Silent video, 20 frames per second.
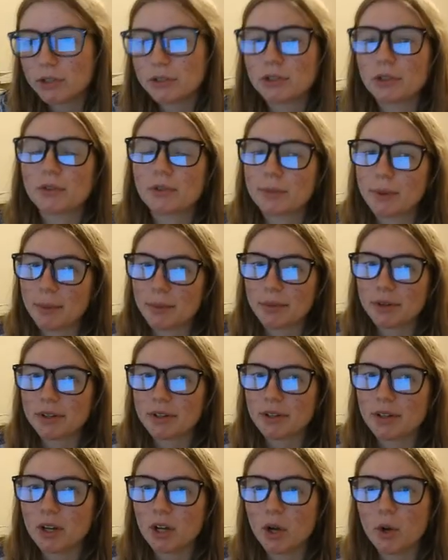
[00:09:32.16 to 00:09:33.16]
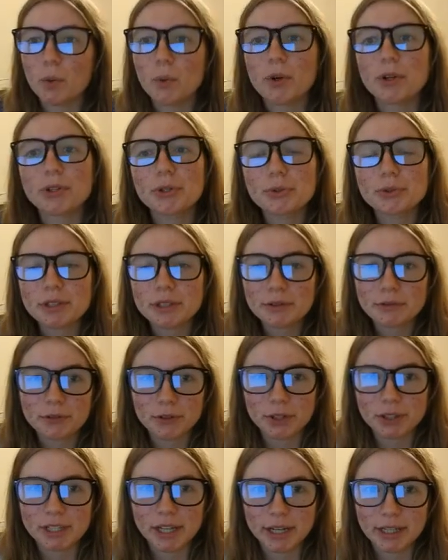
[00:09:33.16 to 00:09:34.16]
So remember, we're using
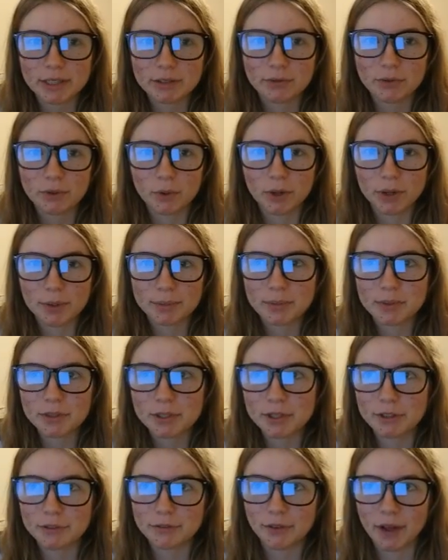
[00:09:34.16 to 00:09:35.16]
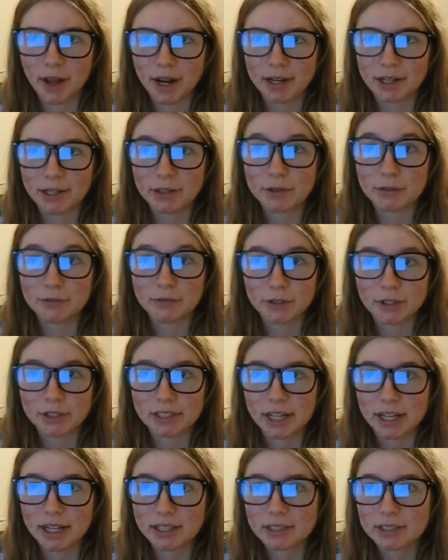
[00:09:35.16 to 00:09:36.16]
vertex form to find the
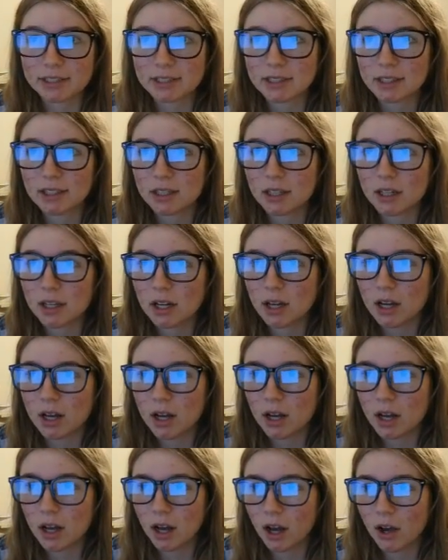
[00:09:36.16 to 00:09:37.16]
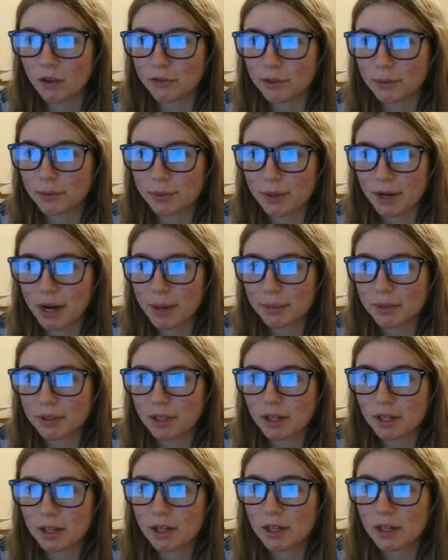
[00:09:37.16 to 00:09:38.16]
vertex of the
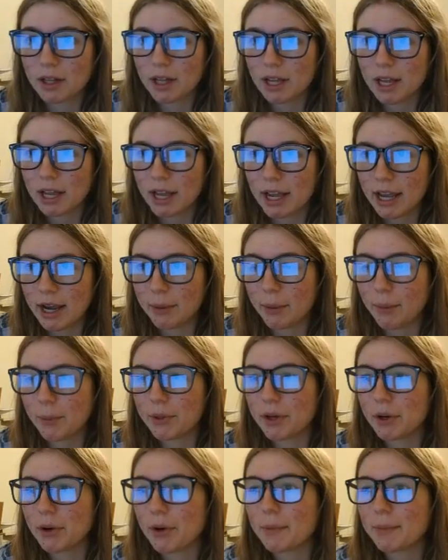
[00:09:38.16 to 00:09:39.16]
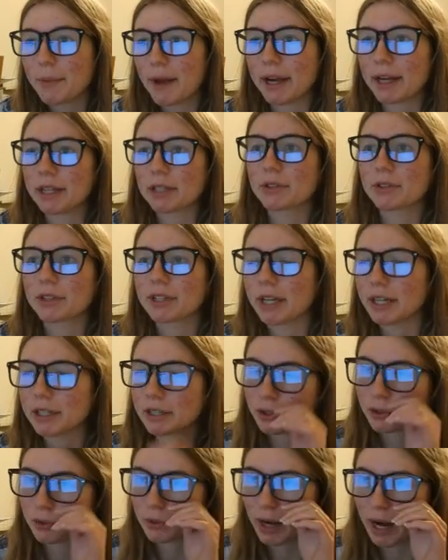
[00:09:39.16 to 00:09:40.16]
parabola. And when we're going back and looking
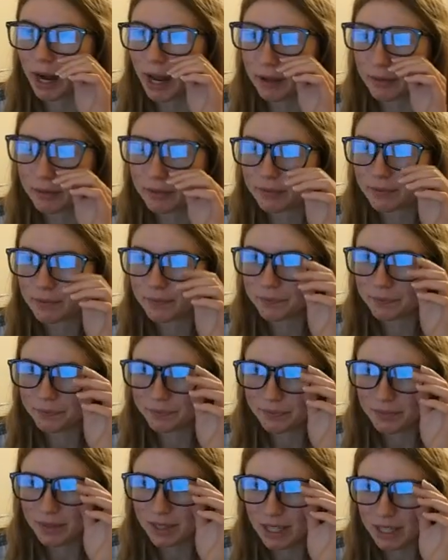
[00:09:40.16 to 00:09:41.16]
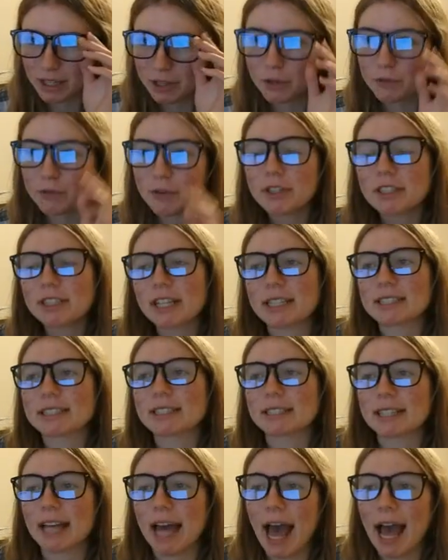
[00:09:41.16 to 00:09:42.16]
at the graph, the vertex
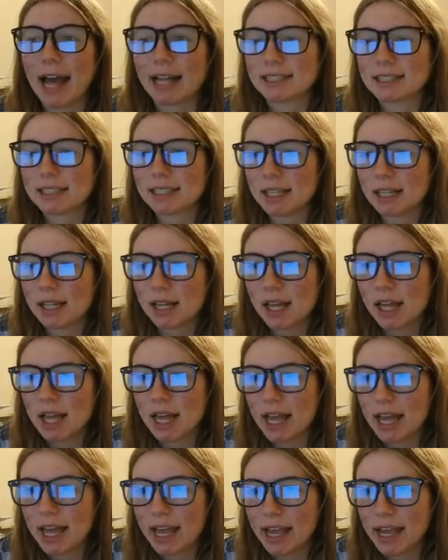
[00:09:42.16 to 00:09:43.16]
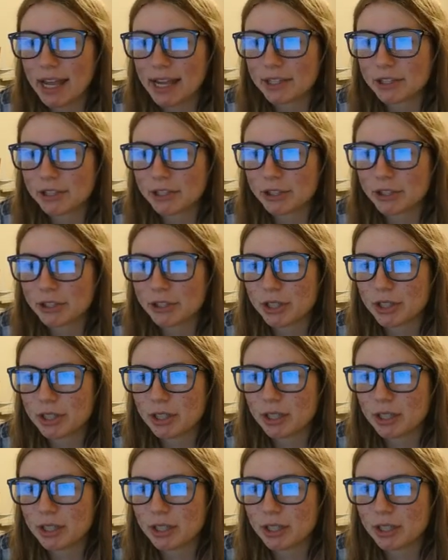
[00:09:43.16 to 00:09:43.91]
is at hk.